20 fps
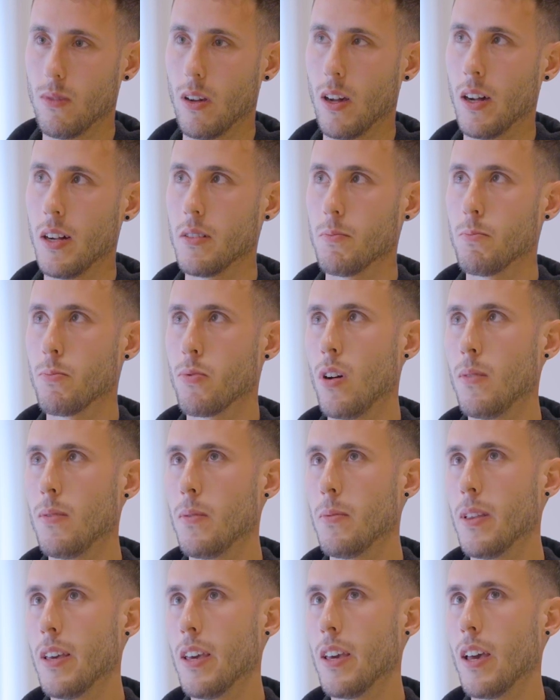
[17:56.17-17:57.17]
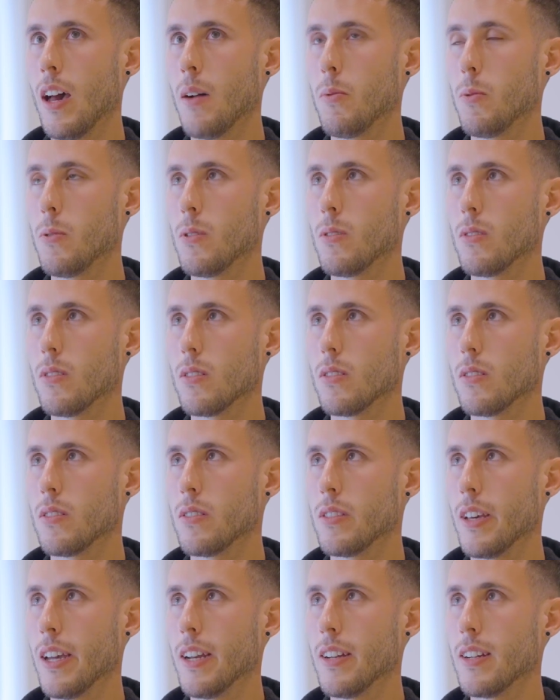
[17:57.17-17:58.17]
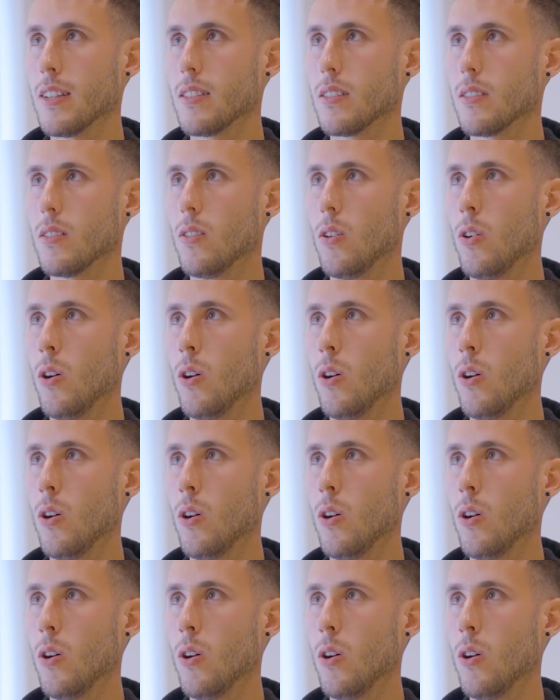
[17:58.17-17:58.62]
And probably I will say that